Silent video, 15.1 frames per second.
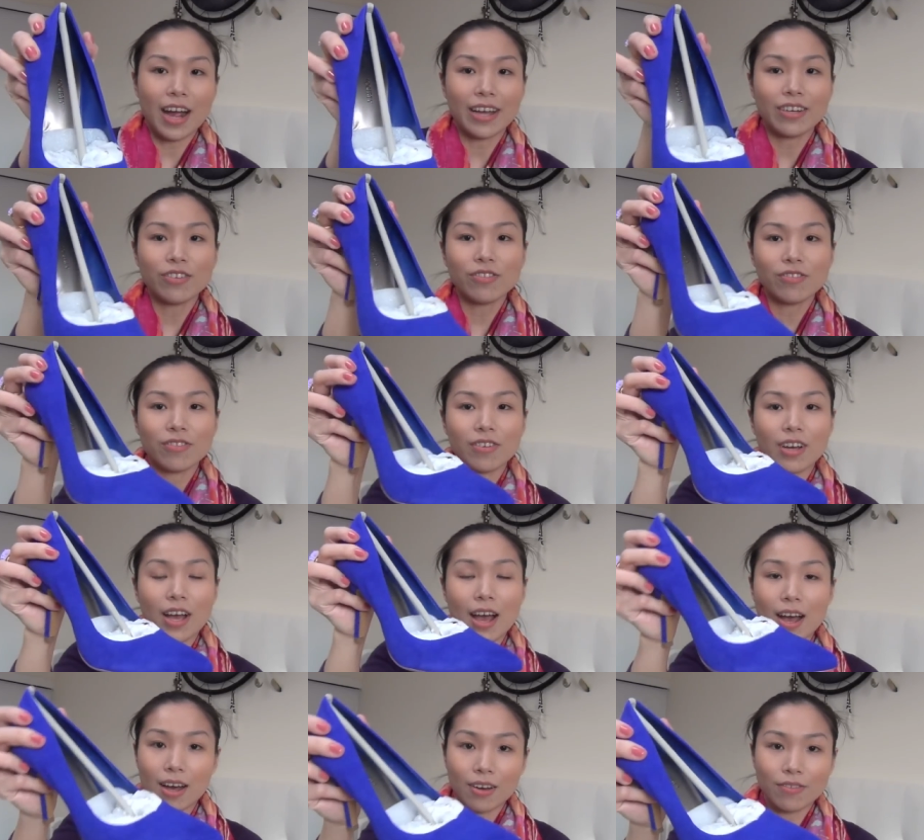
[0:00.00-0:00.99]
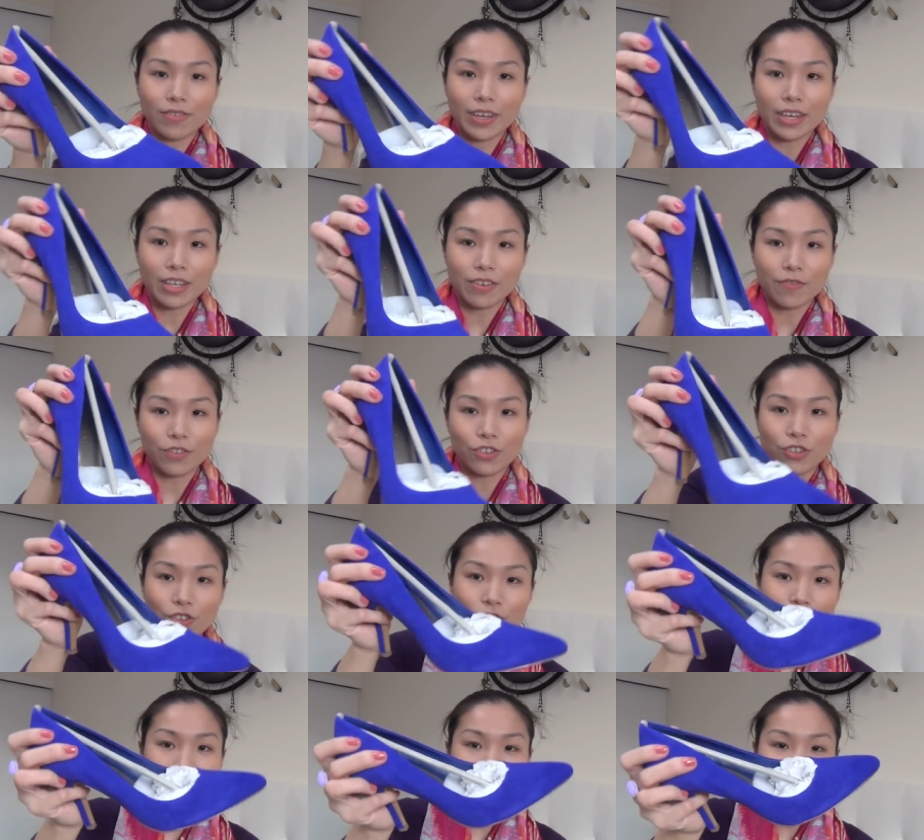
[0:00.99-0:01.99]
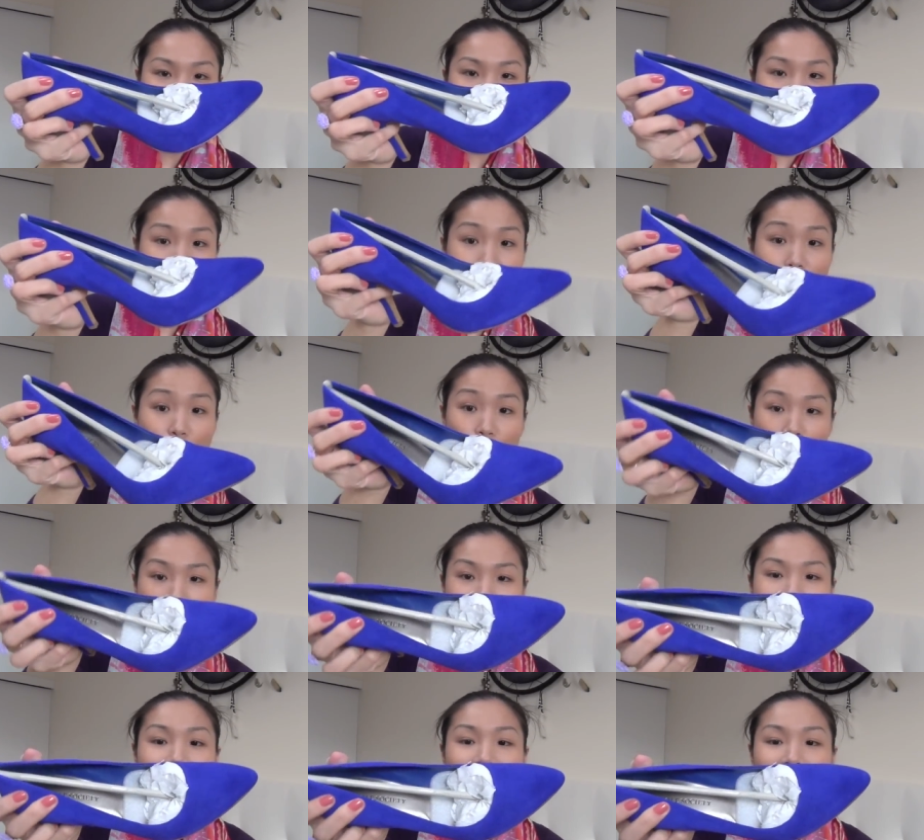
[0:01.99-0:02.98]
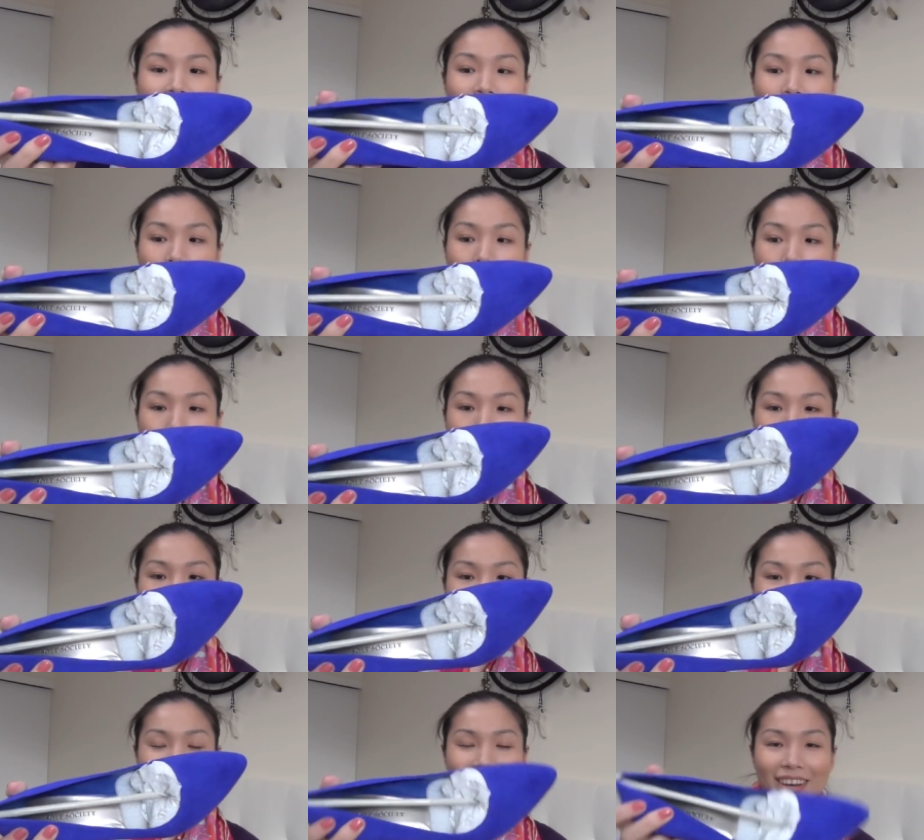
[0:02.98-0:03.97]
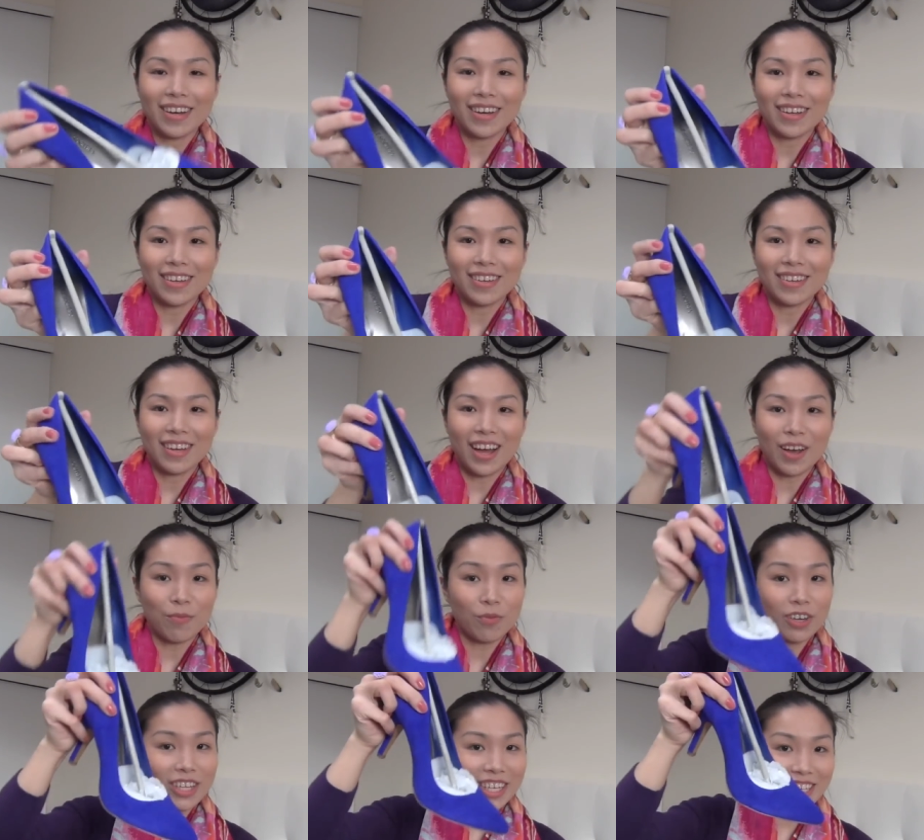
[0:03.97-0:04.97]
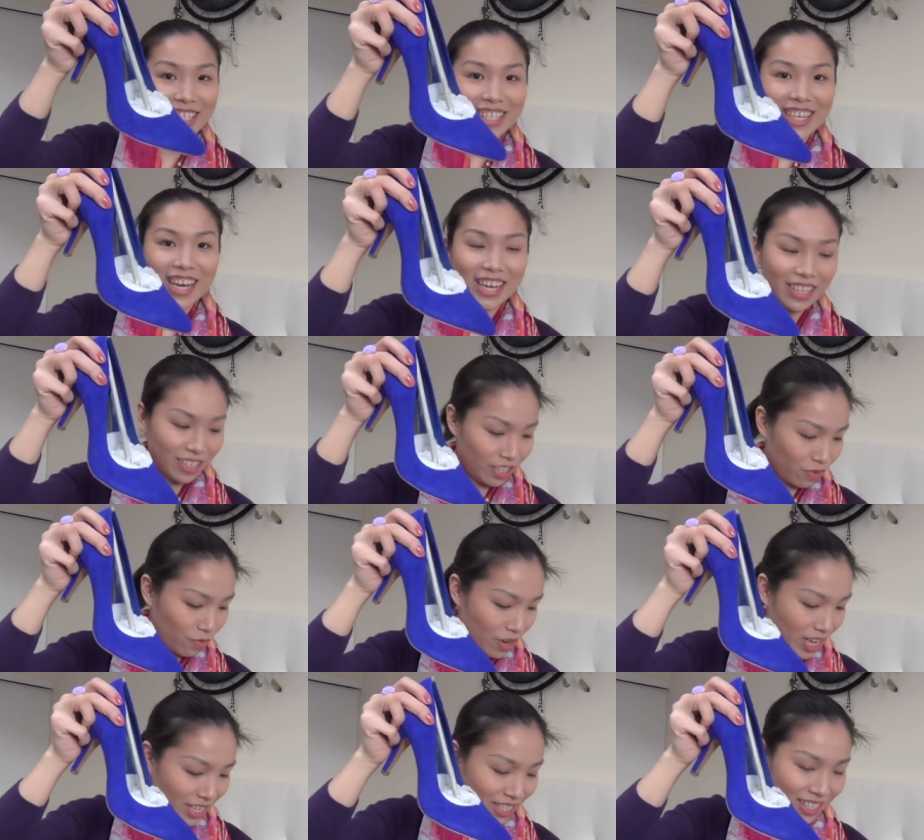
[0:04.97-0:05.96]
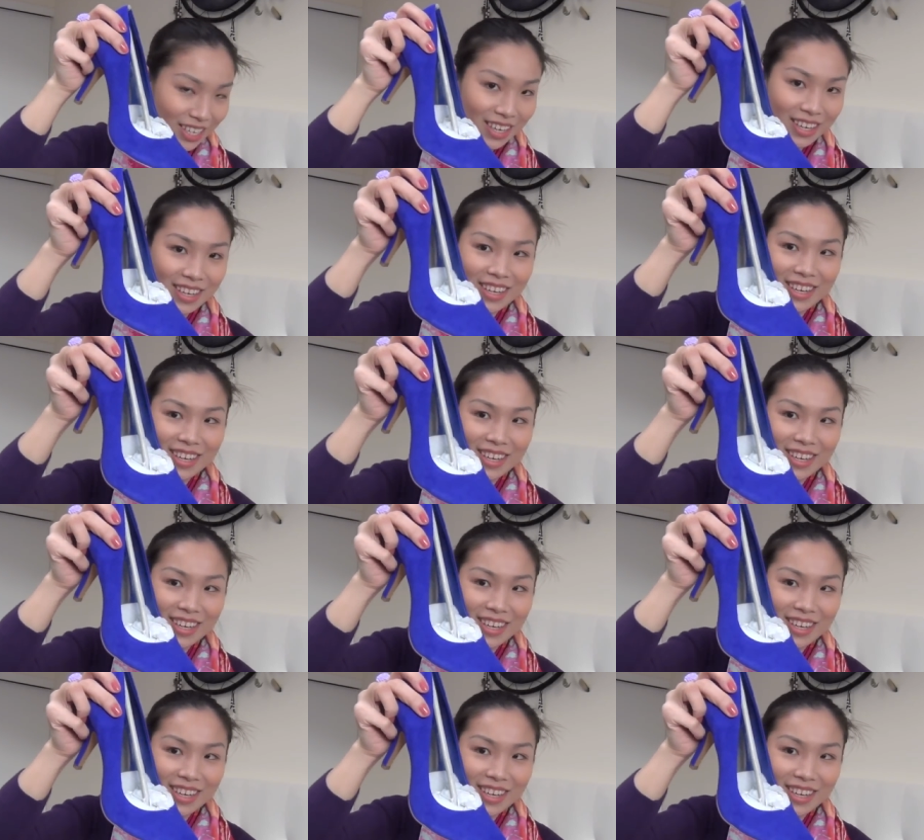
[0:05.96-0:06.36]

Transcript: I don't have any of the shoes that this bright, but I'm willing to take the risk.